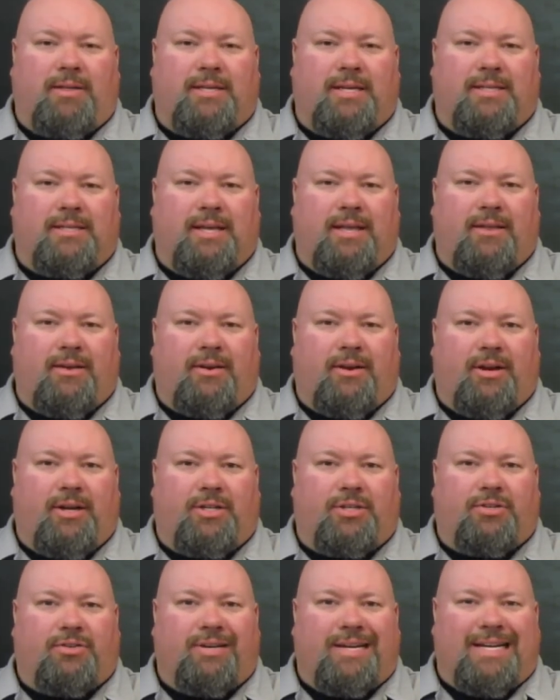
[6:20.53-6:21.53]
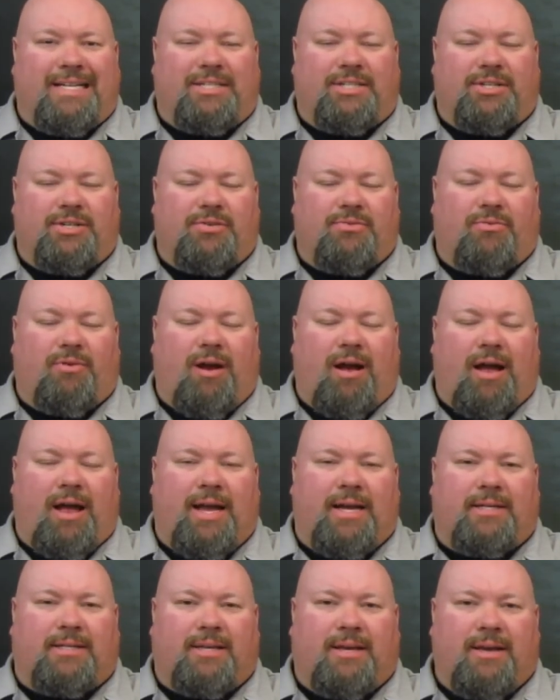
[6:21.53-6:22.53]
As they say, they're going to treat you
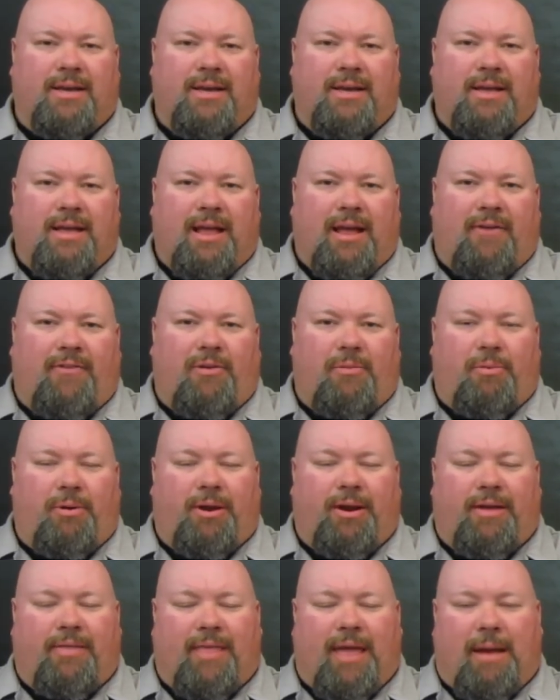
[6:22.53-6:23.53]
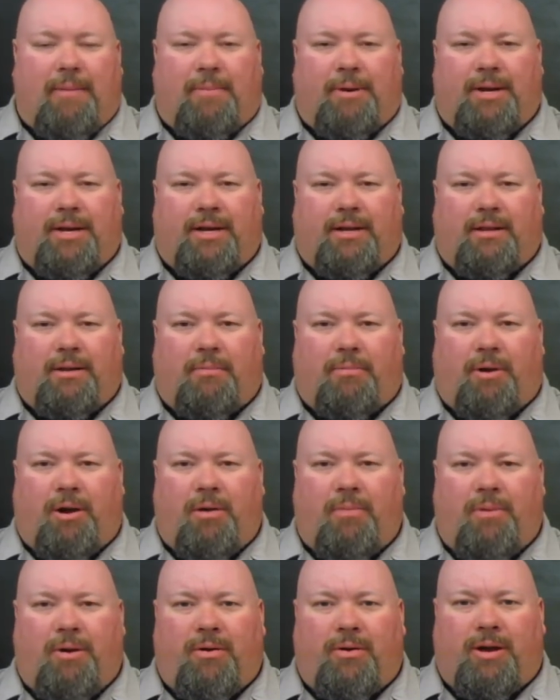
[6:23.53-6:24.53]
right if you put in that particular
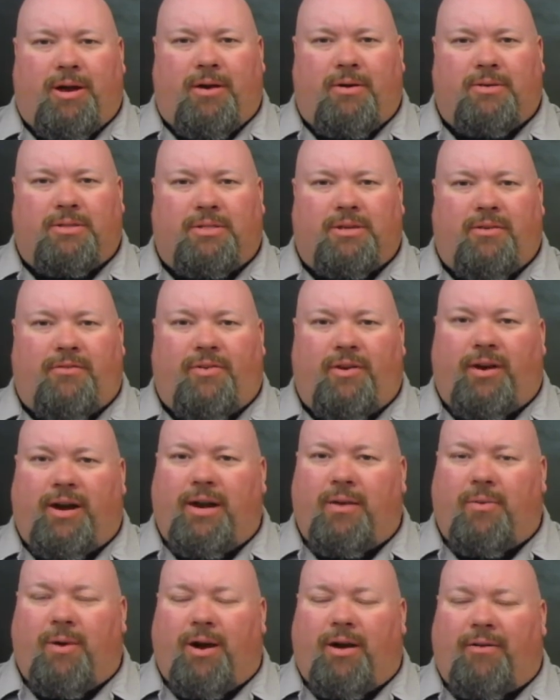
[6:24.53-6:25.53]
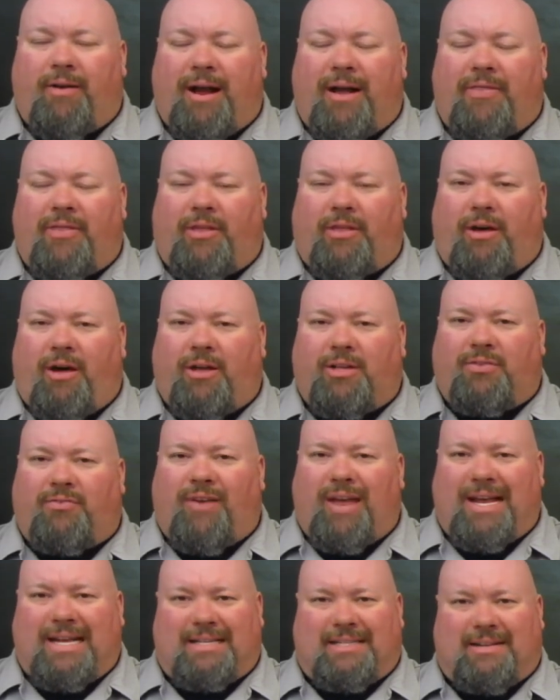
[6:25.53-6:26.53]
promo code. So if you're anywhere around the Las
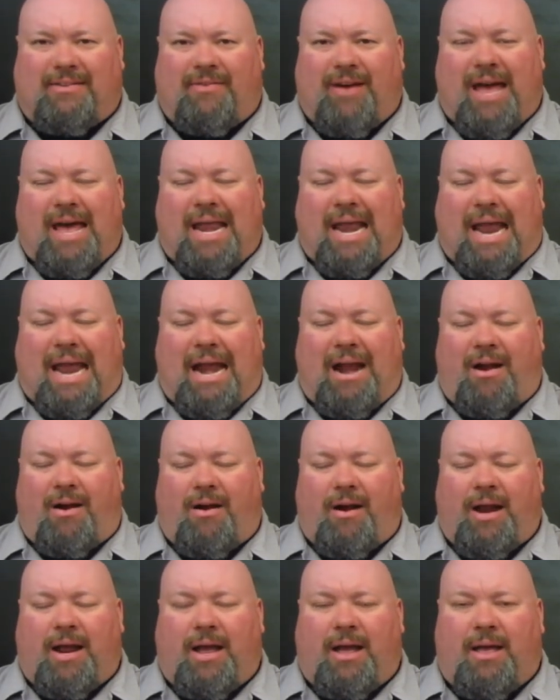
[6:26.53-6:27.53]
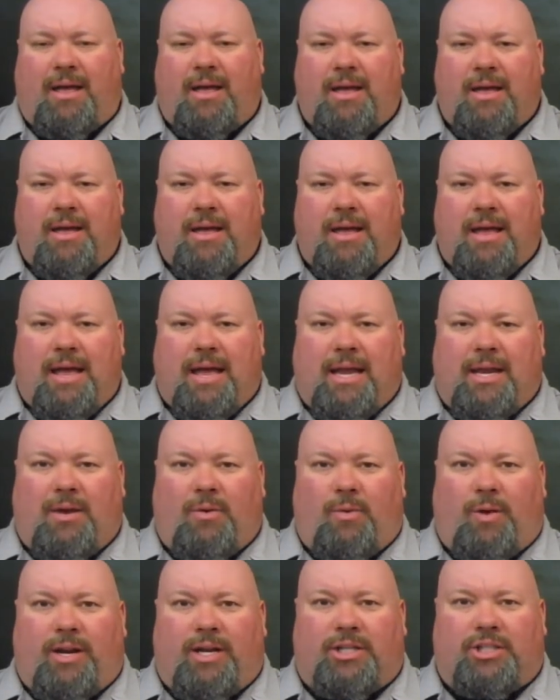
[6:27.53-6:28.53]
Vegas, Nevada area, and
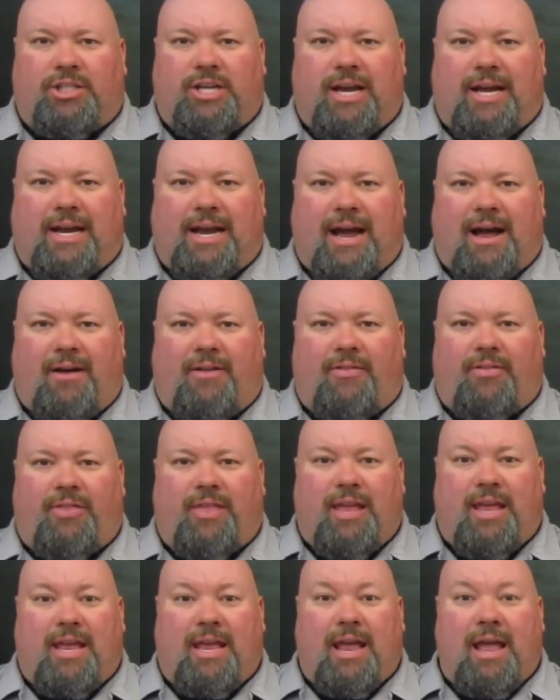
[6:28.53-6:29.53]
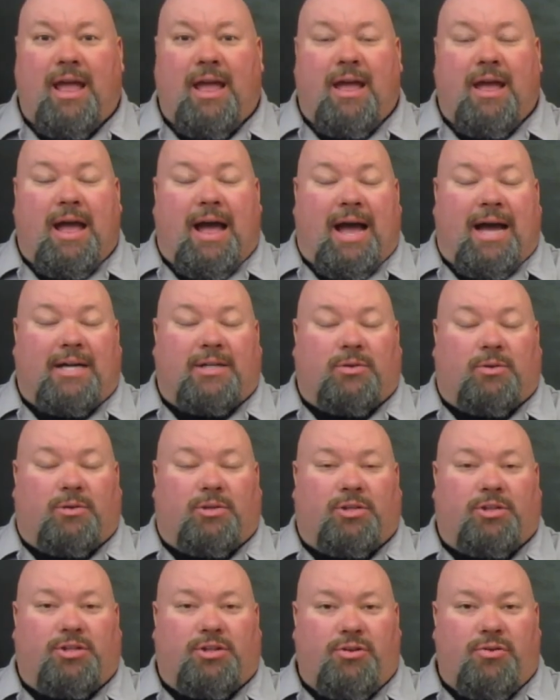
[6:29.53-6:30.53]
you want to check out the actual
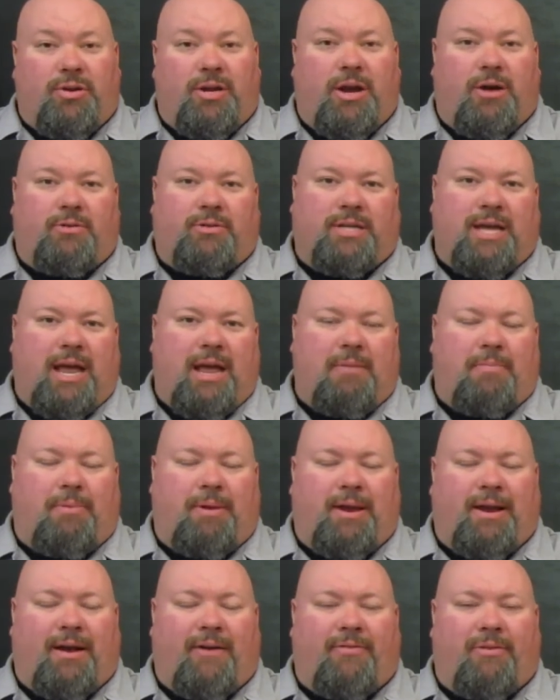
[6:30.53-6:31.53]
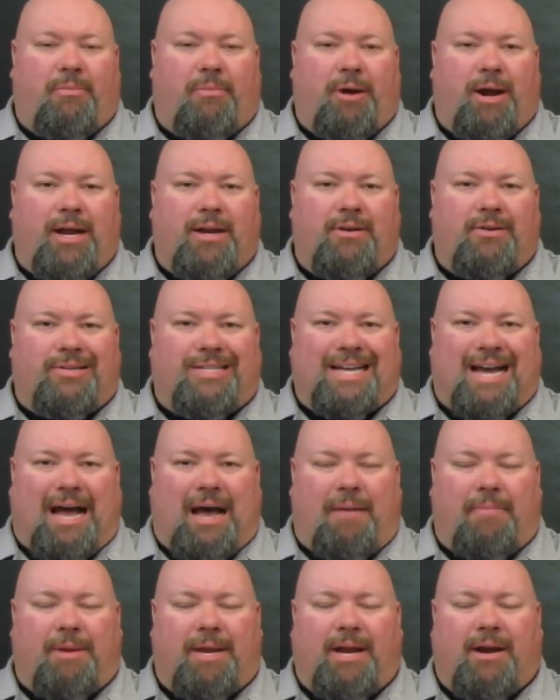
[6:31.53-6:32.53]
studio taping of the brand new
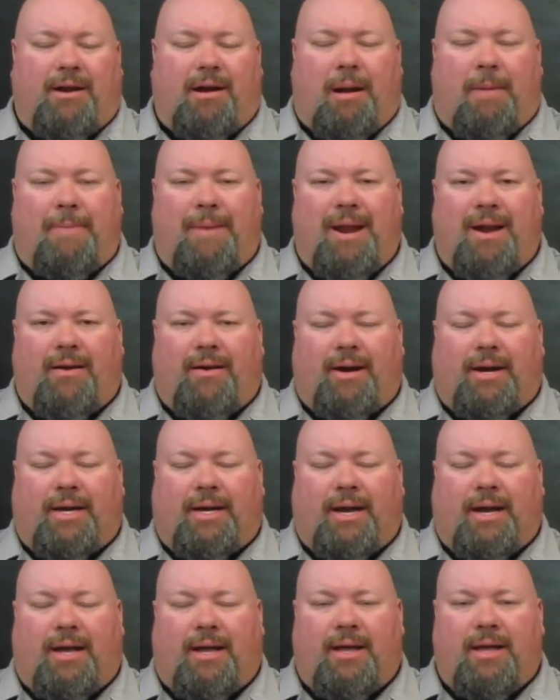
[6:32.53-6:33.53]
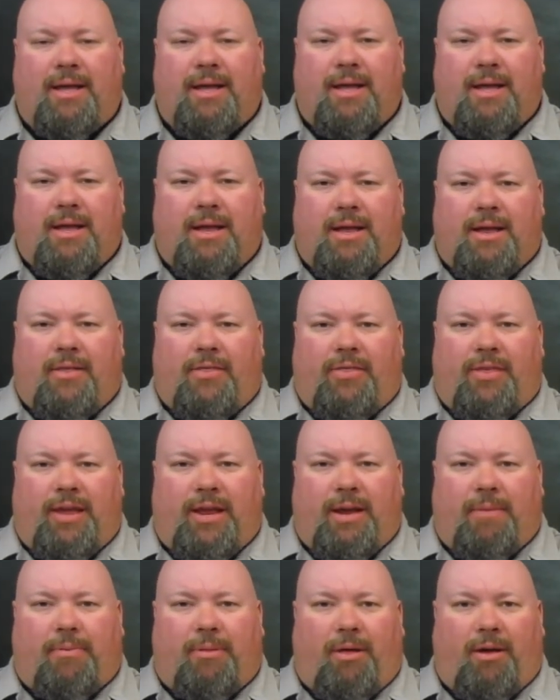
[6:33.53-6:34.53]
Top Gear America,
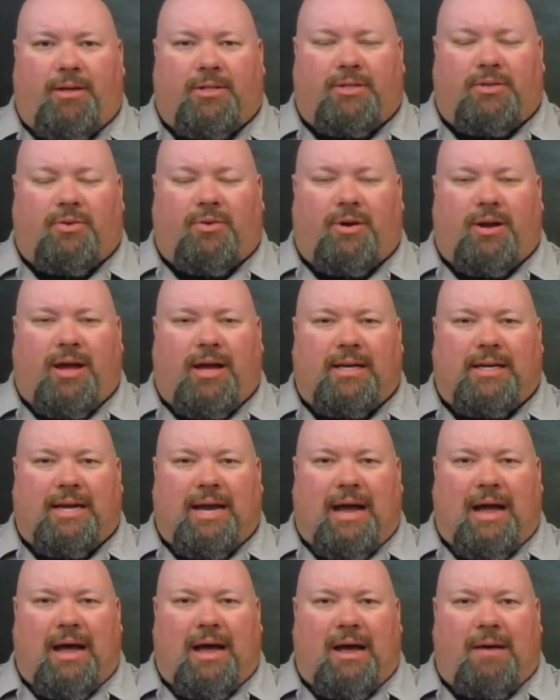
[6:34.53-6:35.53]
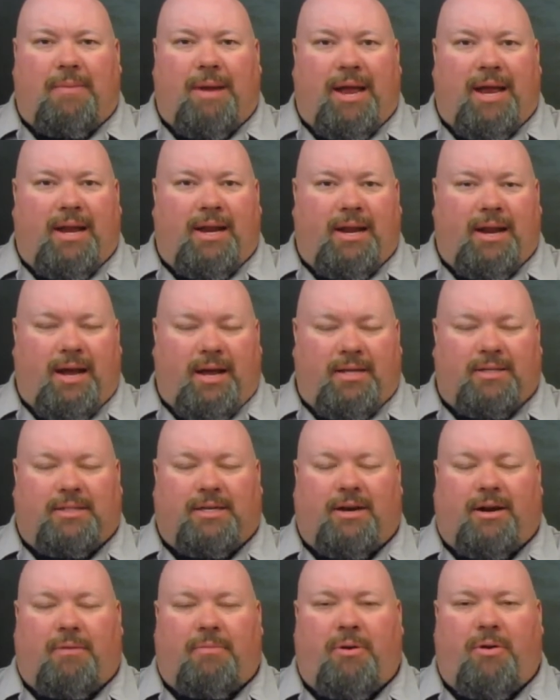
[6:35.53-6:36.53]
the applausestore.com and us
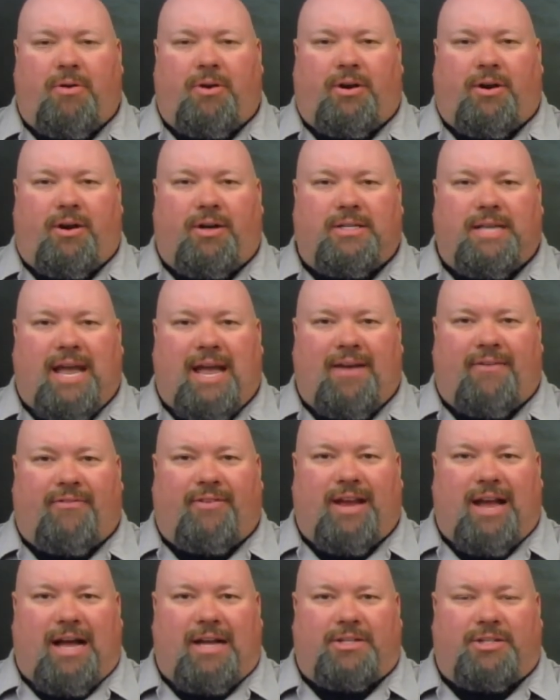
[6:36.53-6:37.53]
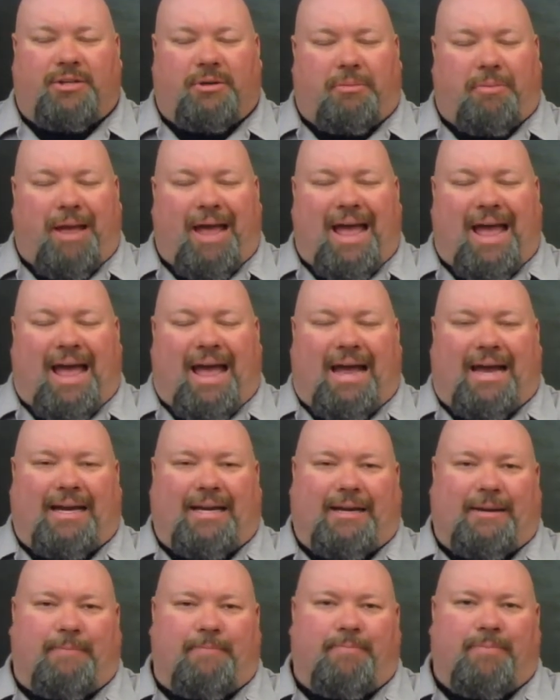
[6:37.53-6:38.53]
here at Motorcars have got your back.